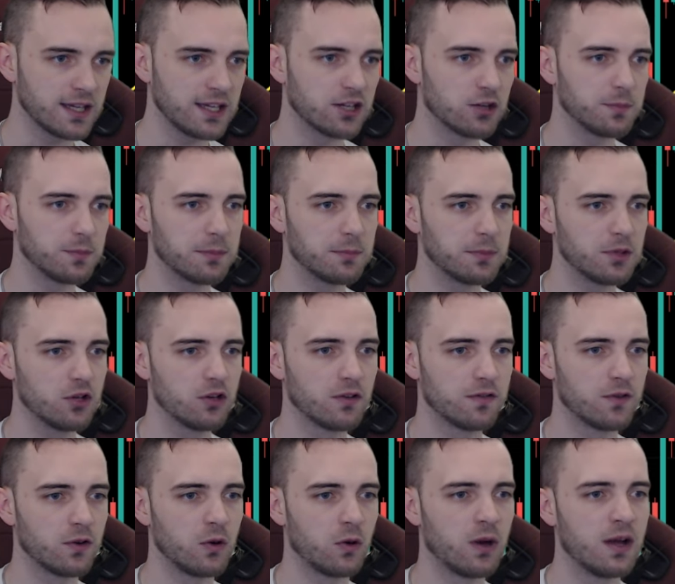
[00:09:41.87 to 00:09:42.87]
It'll be
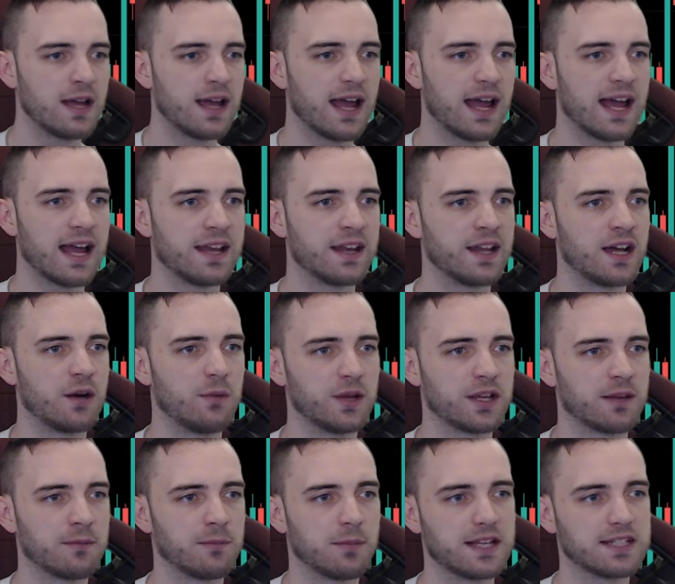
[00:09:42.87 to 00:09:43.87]
beautiful, and uh,
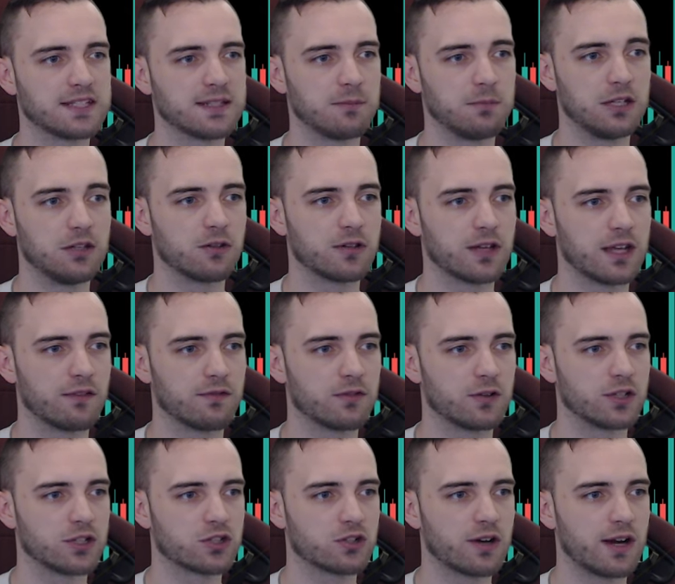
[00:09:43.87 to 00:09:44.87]
we can basically be looking
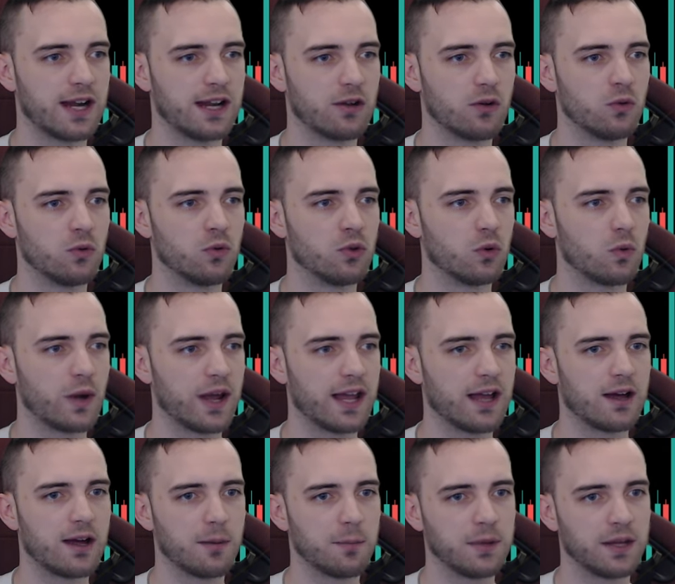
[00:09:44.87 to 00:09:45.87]
for a trade all the
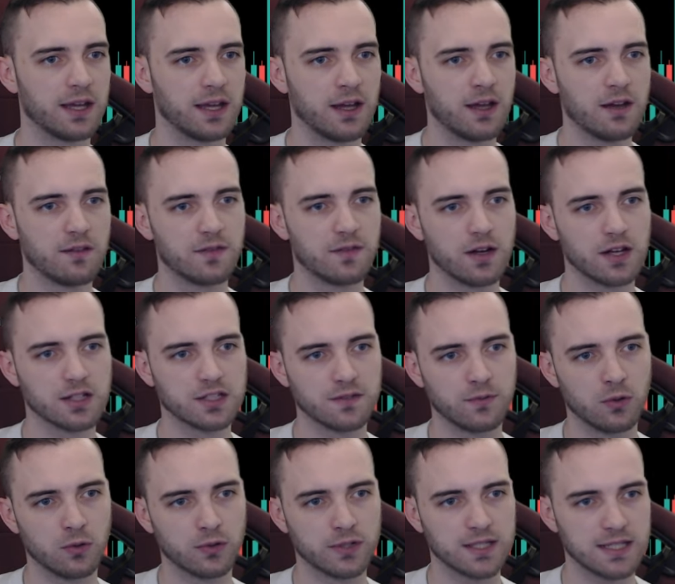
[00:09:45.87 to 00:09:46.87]
way up here. First
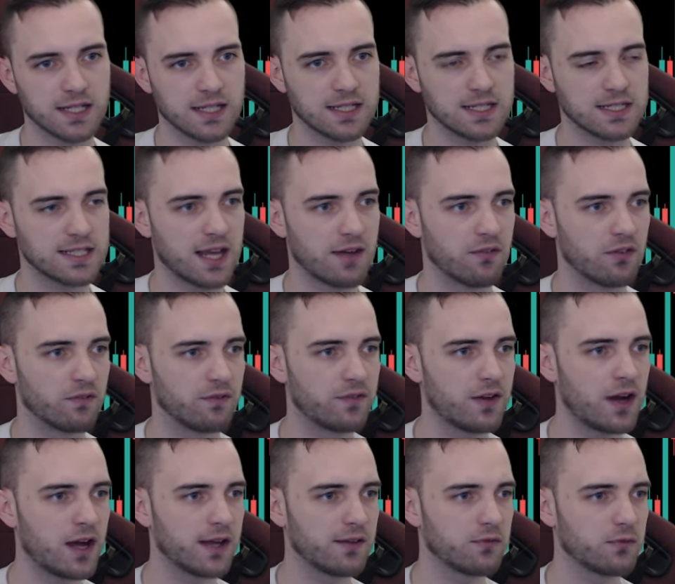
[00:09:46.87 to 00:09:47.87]
of all, to
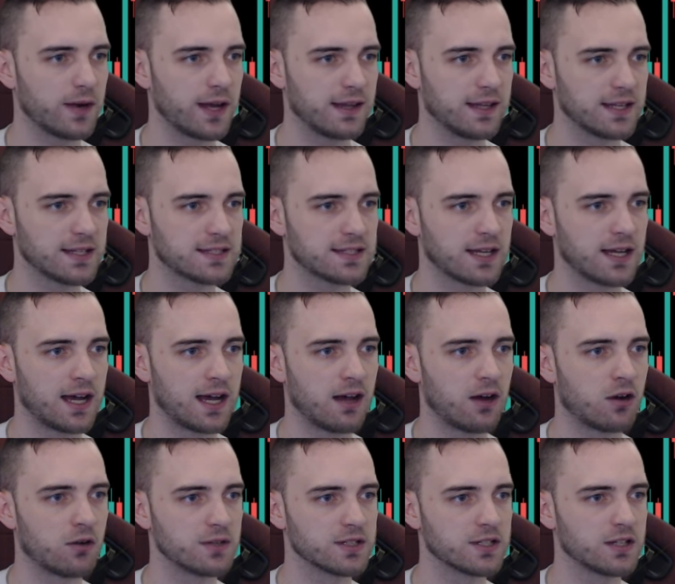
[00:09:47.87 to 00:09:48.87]
67.5, where this uh,
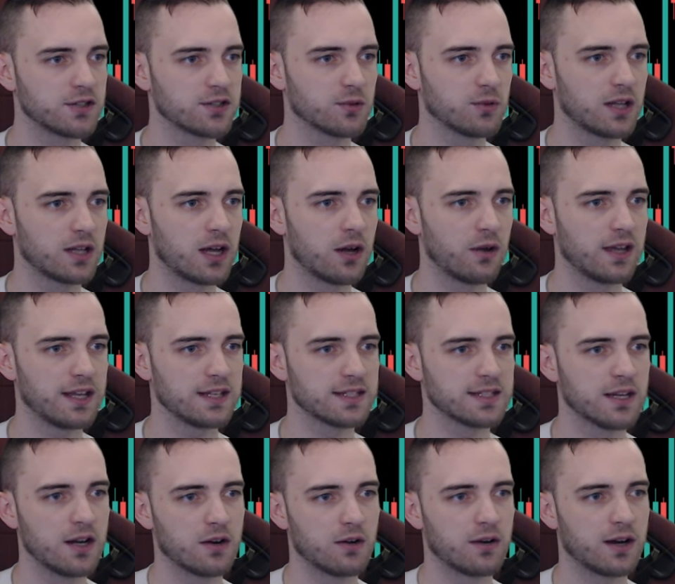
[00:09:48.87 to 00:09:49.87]
horizontal low
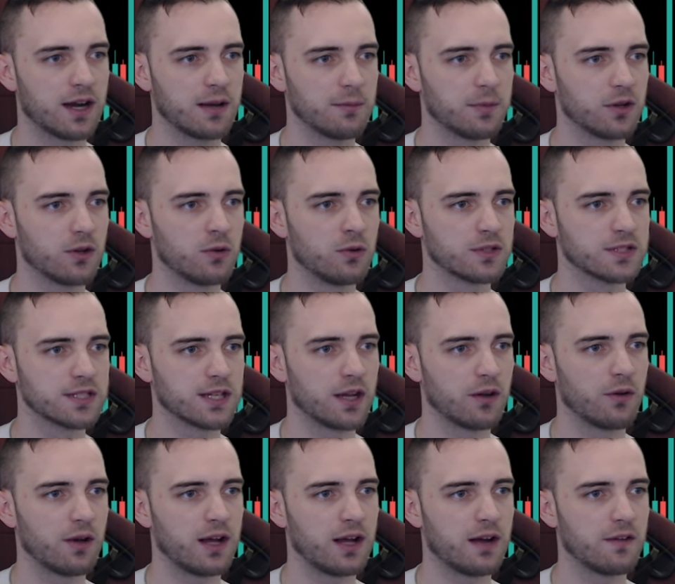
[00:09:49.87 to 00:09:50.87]
is, right? But
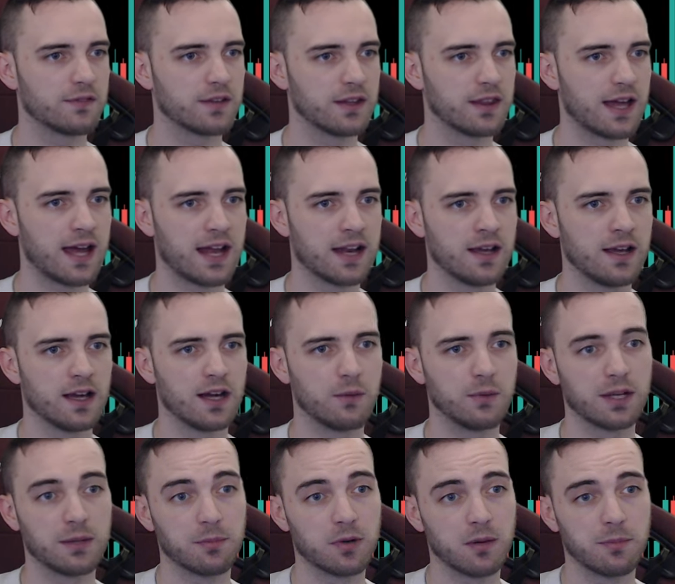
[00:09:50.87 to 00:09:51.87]
also after that, uh,
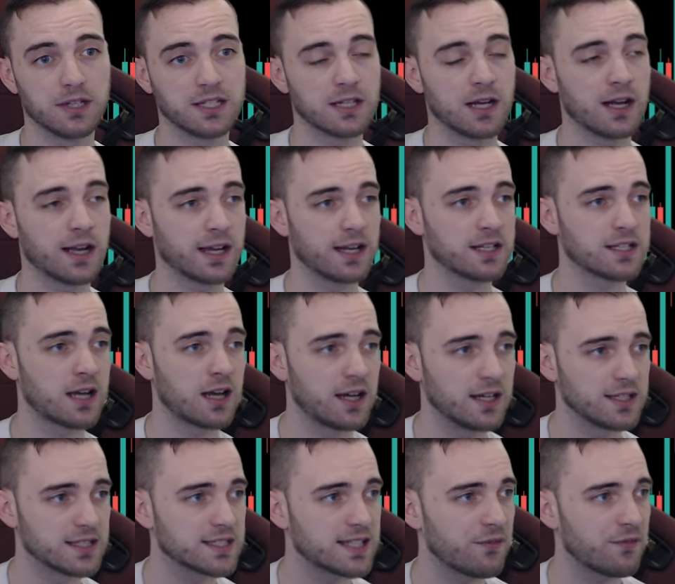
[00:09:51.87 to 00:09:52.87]
we could probably target as
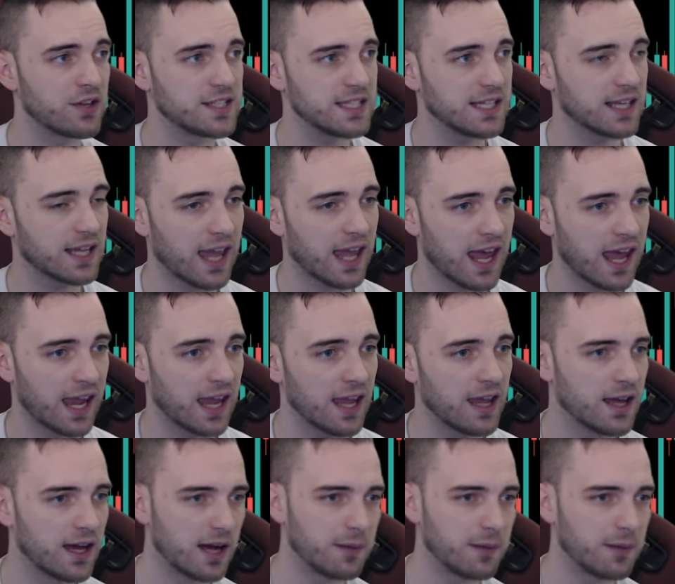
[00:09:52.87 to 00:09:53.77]
high as 70k.